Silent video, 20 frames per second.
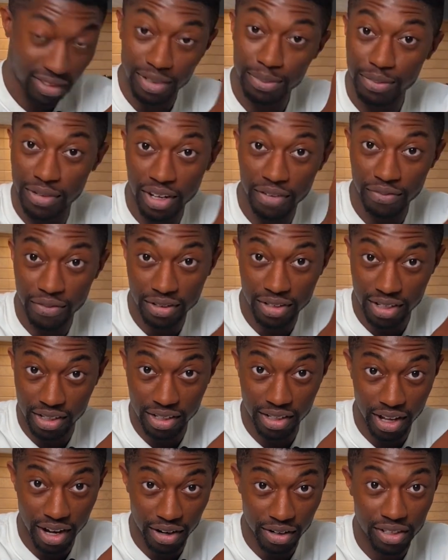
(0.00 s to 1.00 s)
differences
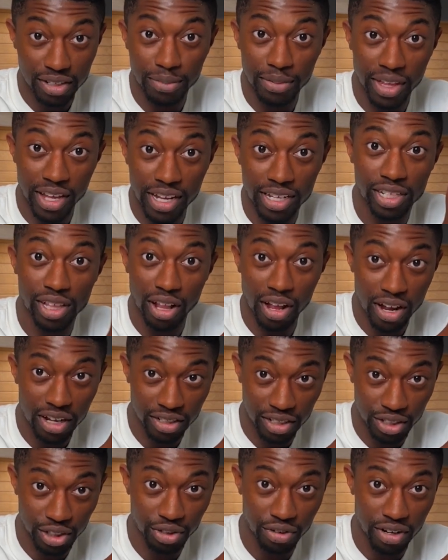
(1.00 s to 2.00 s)
there, some things lost
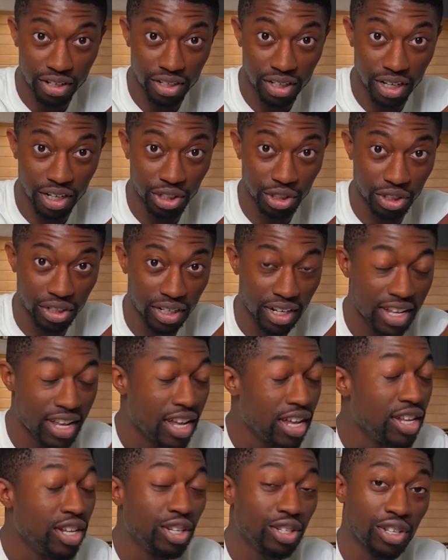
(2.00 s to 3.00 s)
in translation.
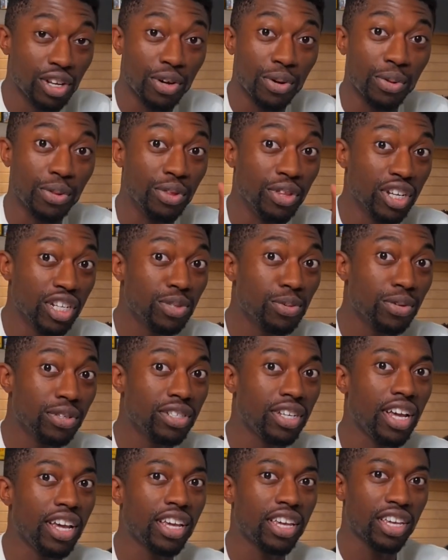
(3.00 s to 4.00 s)
So this will
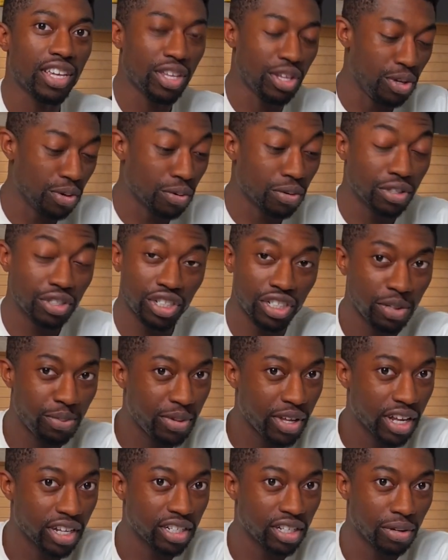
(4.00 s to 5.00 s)
take your
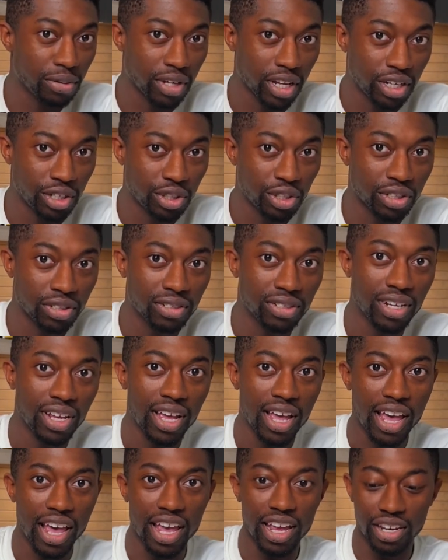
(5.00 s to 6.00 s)
GPS location
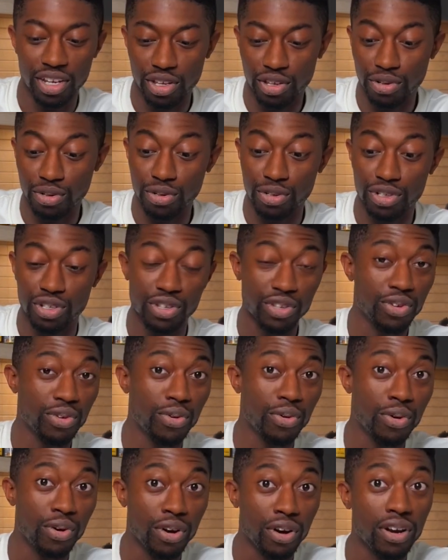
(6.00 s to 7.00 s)
and use
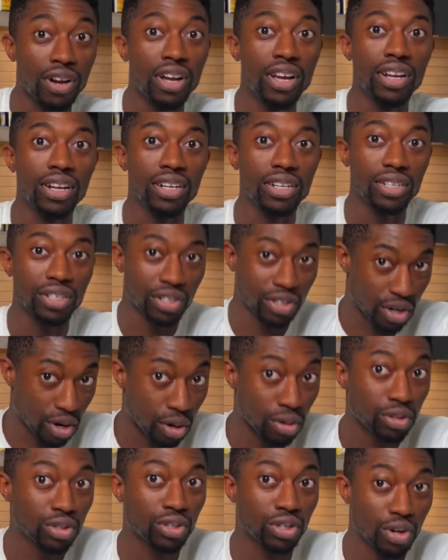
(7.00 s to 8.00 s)
your
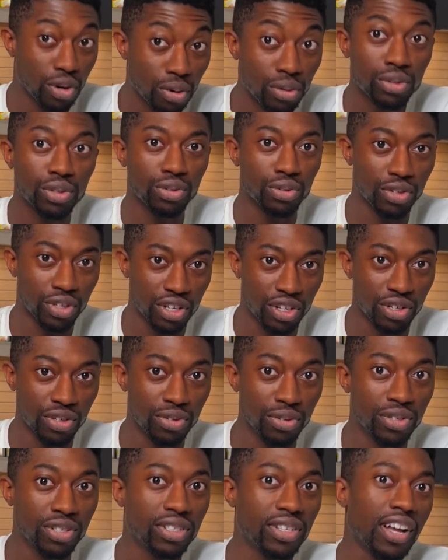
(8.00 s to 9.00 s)
cultural
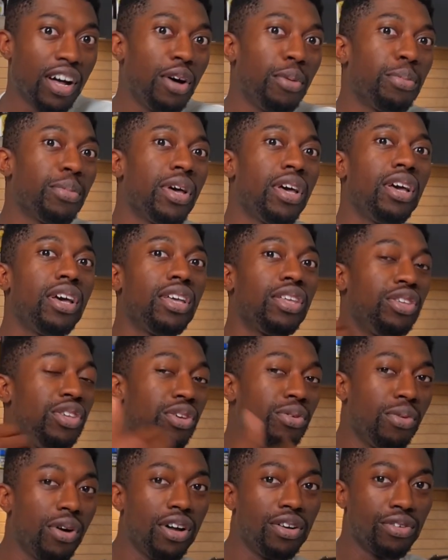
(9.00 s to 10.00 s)
cues to help
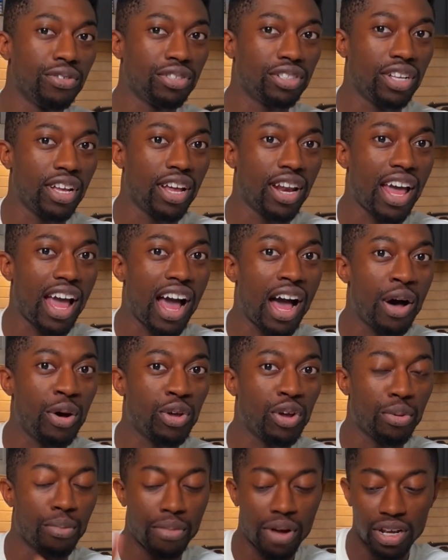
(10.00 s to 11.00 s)
you understand how
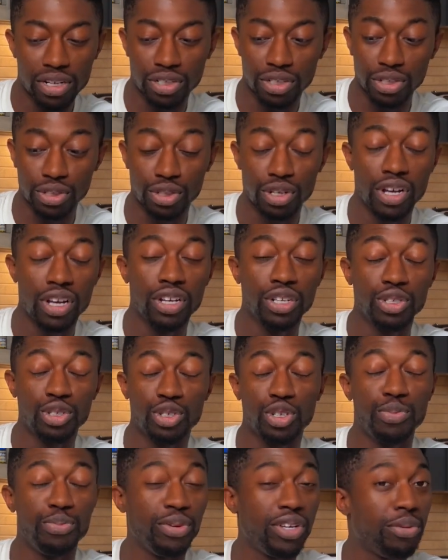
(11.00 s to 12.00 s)
your message
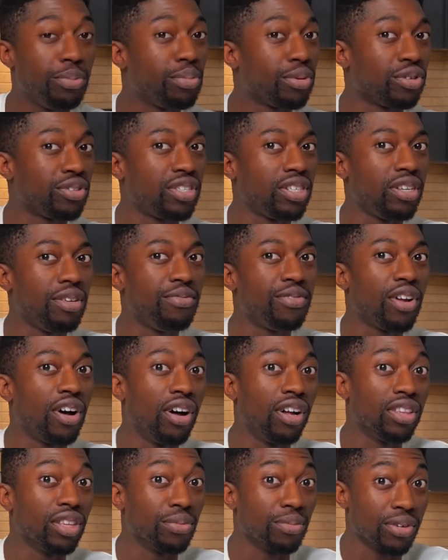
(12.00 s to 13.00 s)
should be perceived
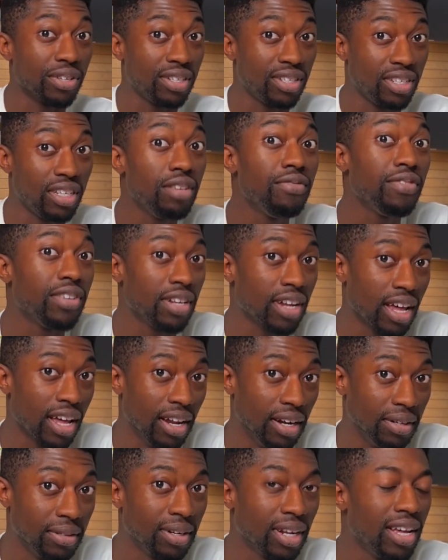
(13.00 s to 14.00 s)
on the receiving
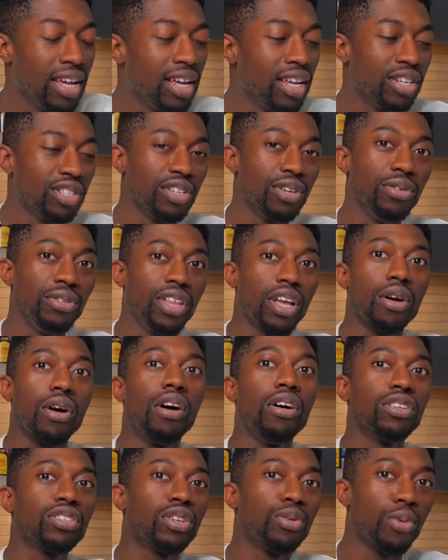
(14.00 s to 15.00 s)
end. So they're
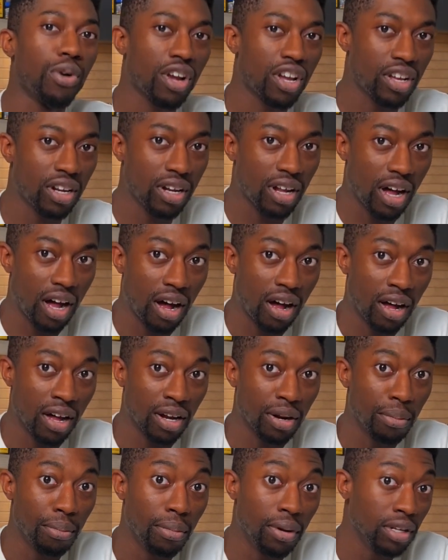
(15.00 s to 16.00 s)
also working
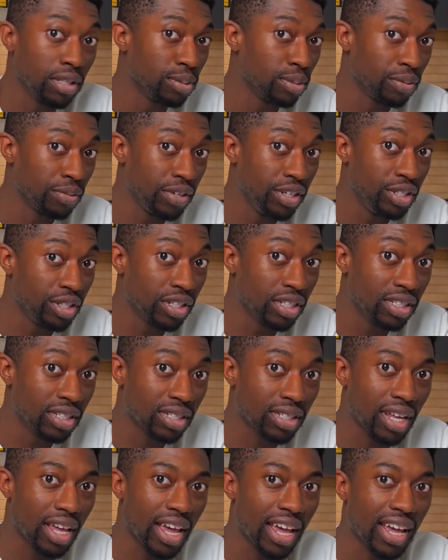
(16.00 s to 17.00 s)
on multiple
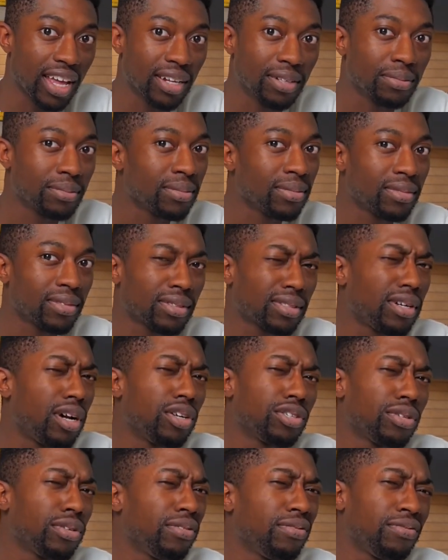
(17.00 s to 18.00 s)
regions, and
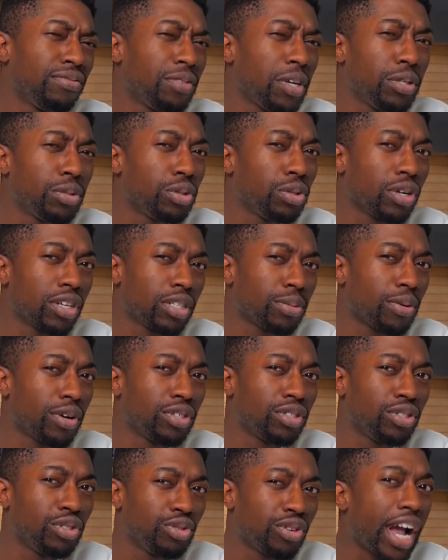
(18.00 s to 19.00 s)
also facial
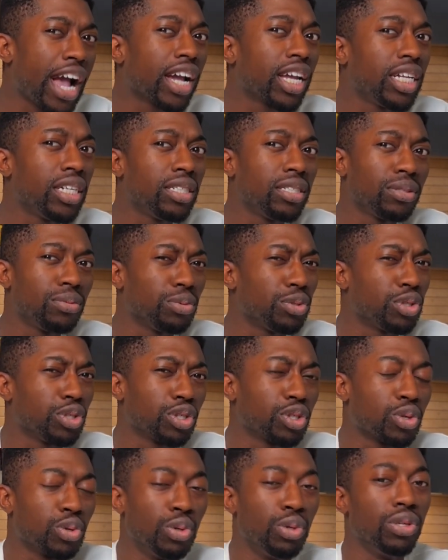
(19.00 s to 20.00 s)
expression tracking was
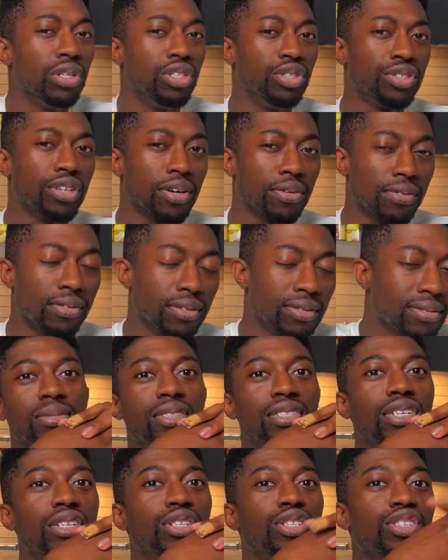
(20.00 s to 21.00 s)
just cool in general.
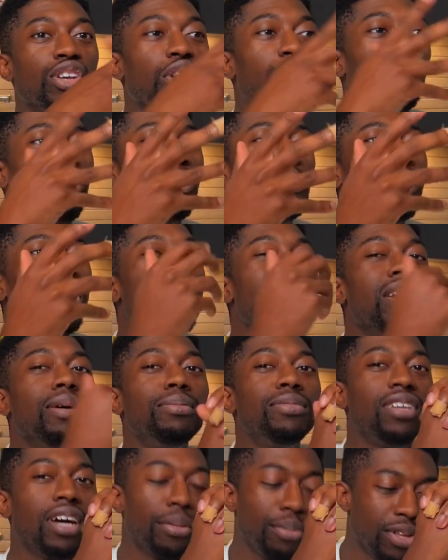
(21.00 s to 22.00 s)
So
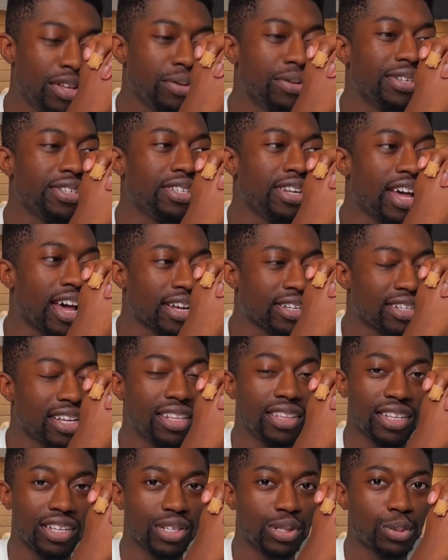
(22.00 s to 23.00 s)
BMW is next, and
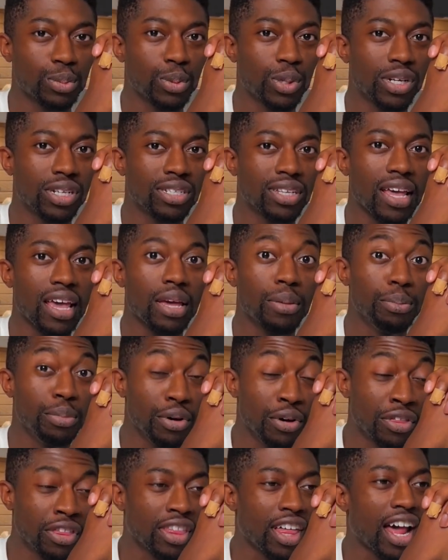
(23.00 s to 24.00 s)
this was a
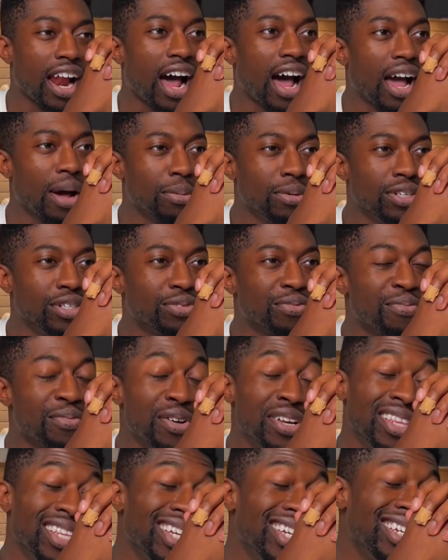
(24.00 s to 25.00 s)
booth that I was
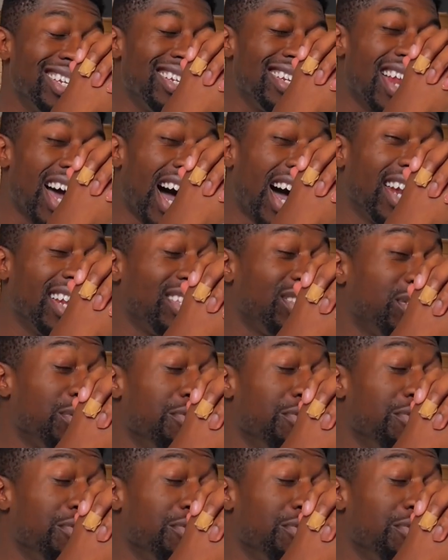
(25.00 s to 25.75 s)
really not too